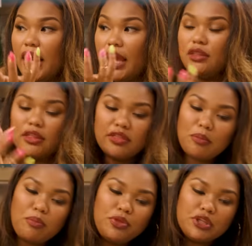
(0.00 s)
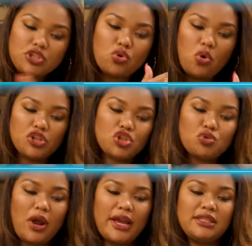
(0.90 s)
and the the scorched
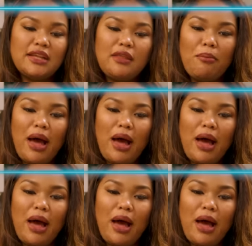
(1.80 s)
rice at the